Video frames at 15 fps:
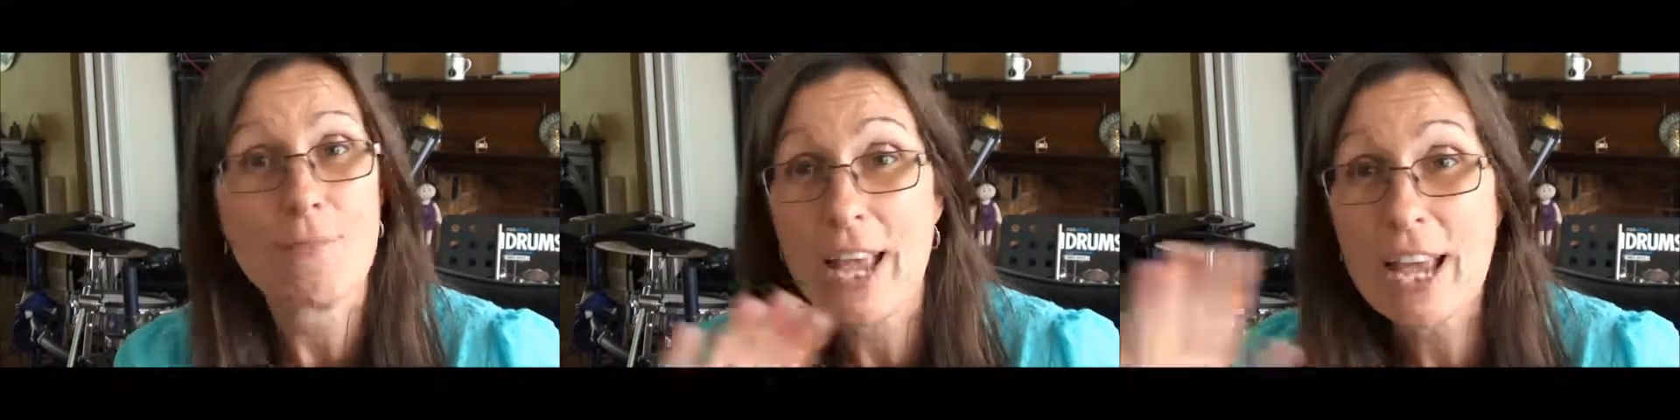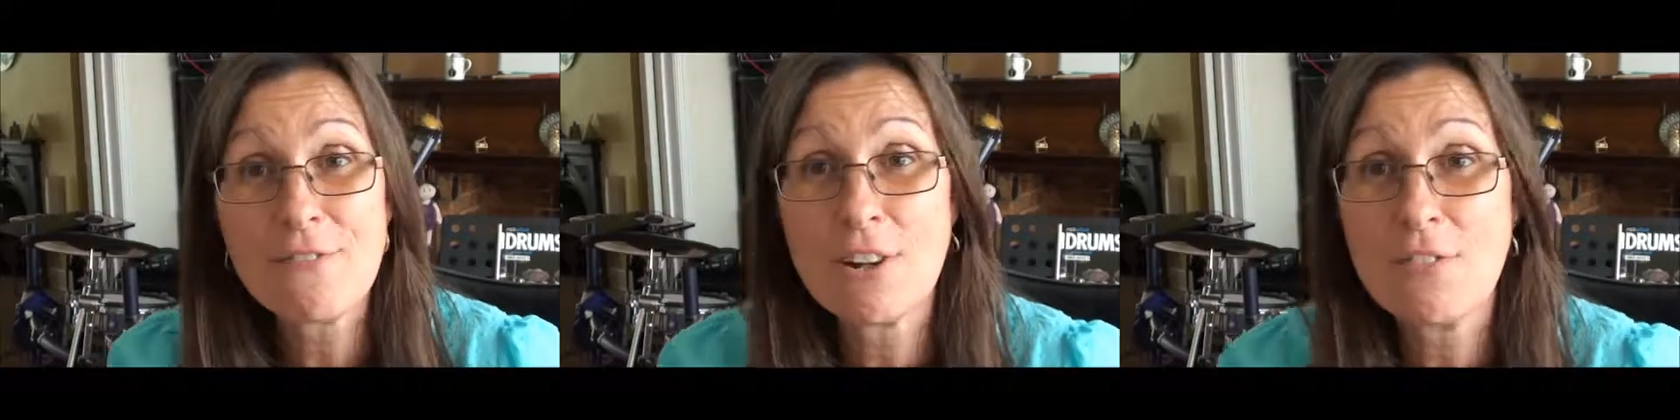
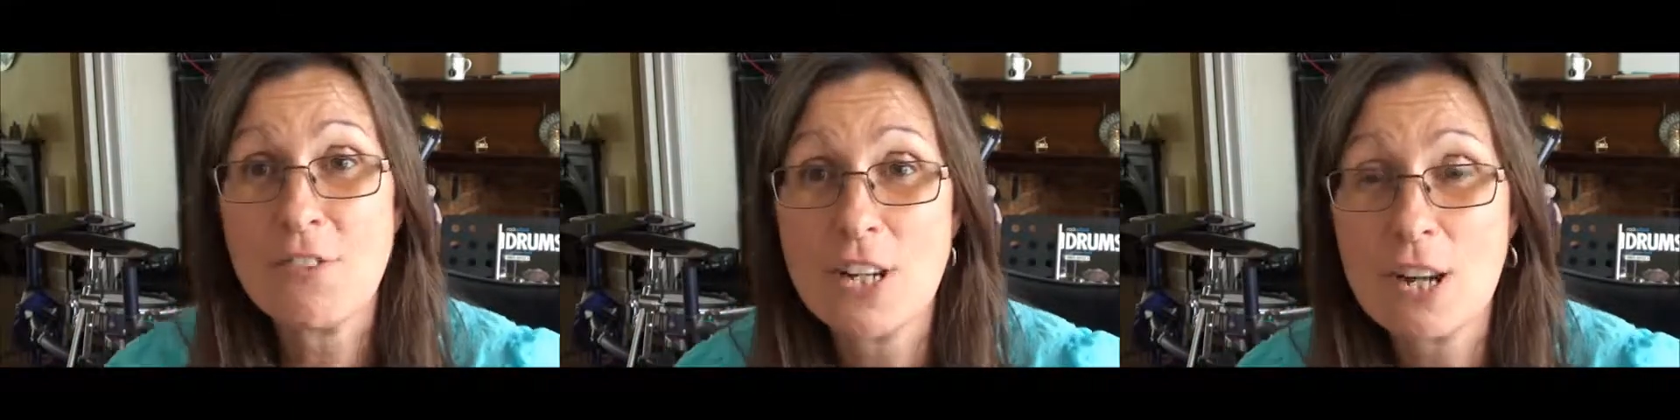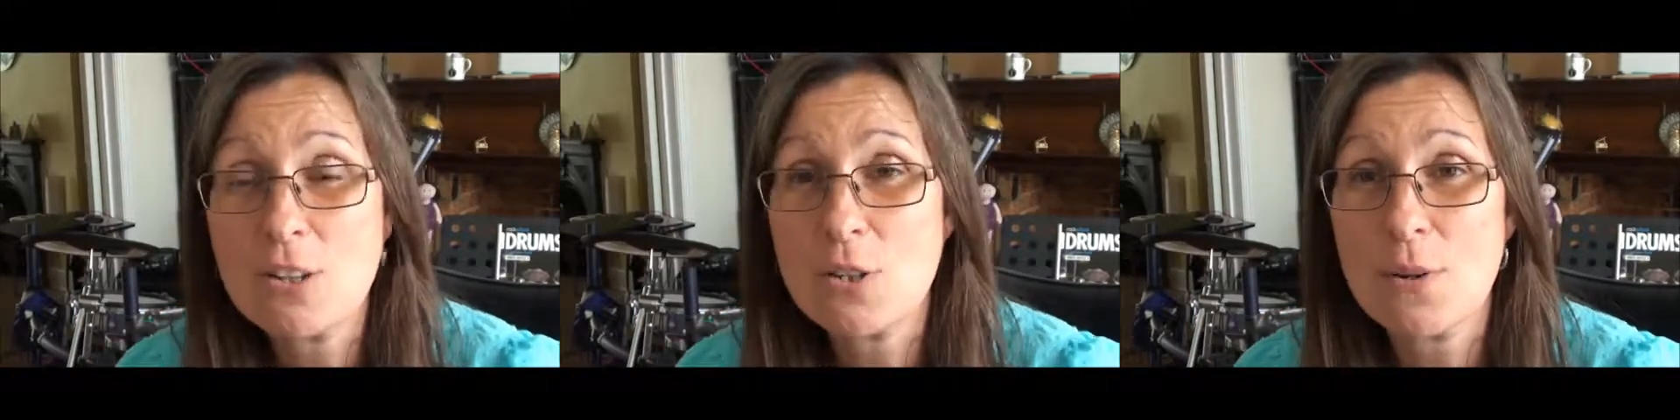even if
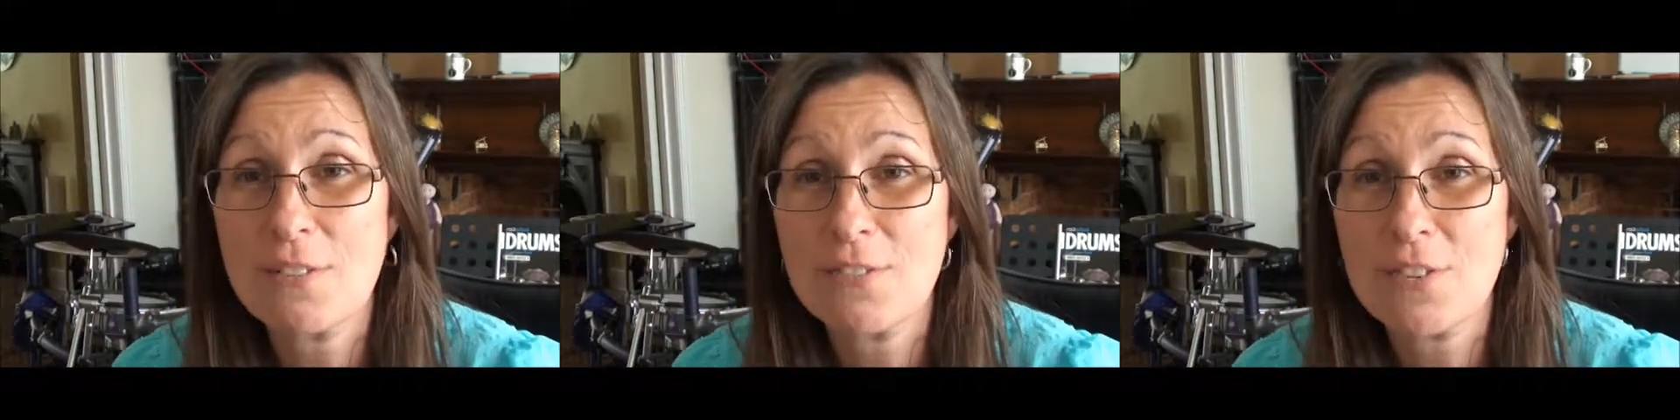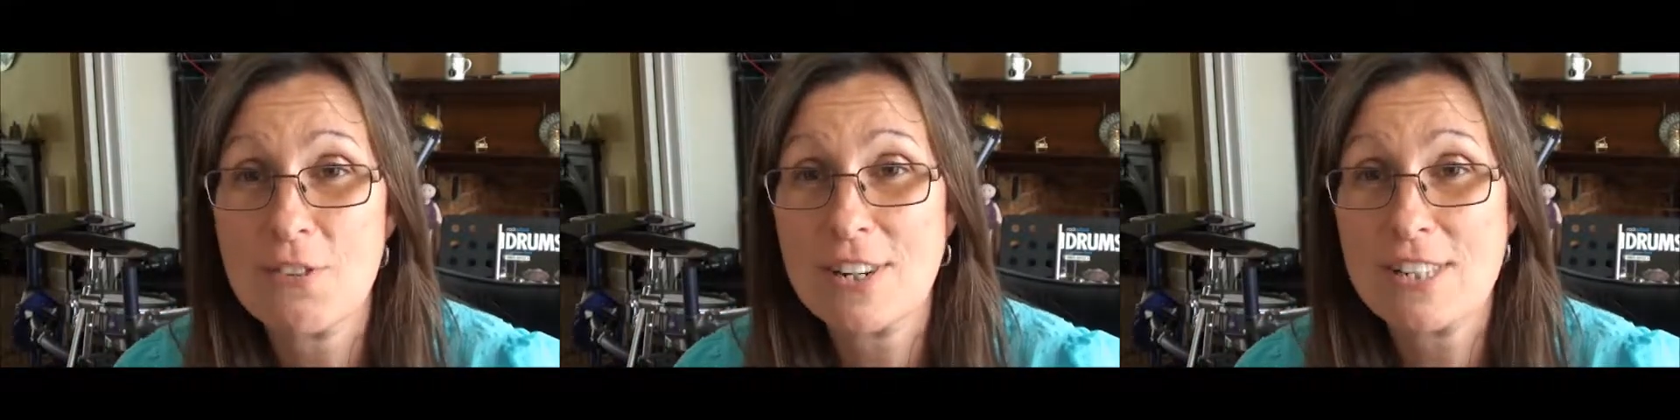you don't do
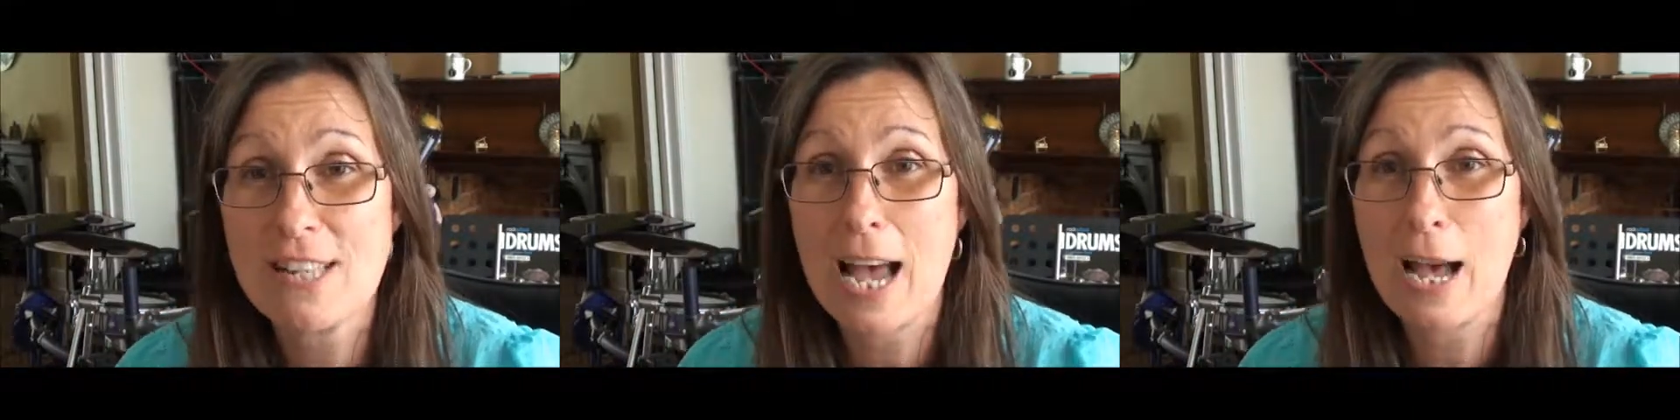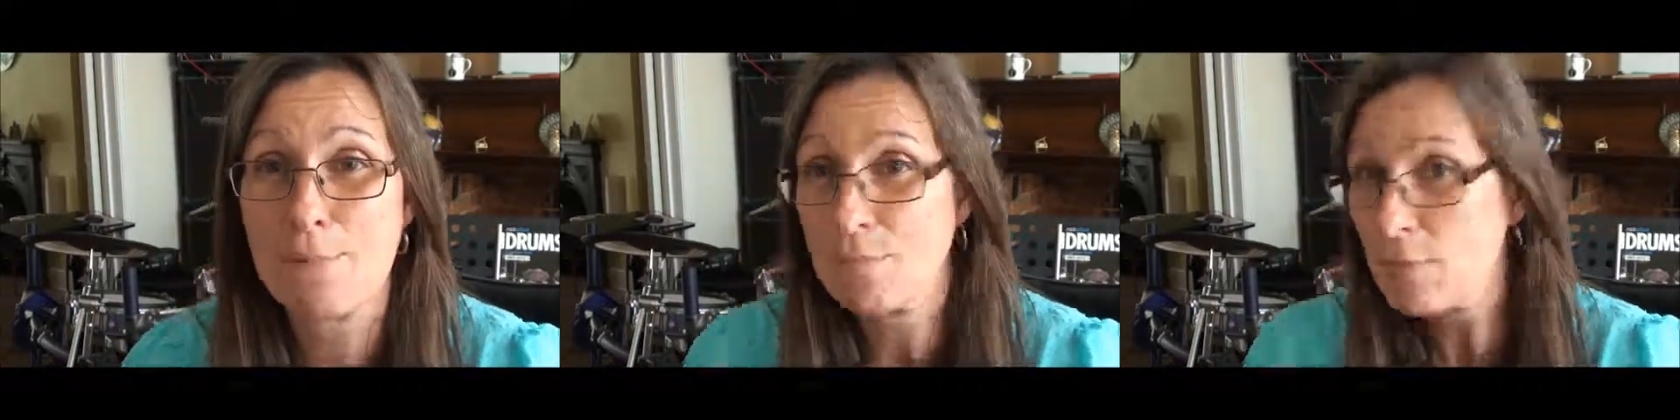it for your
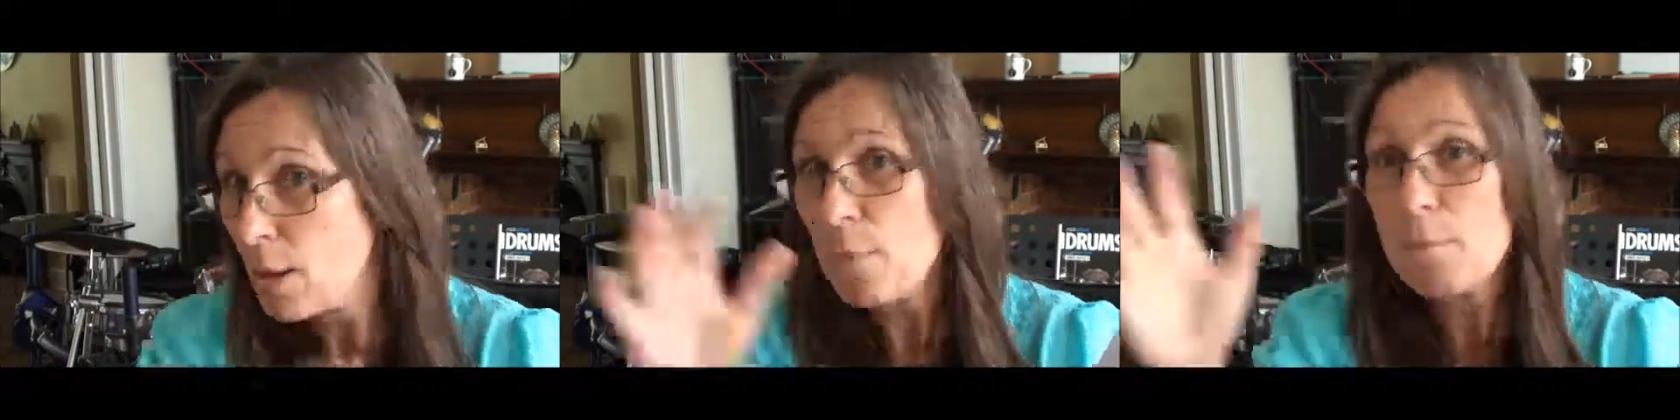exam.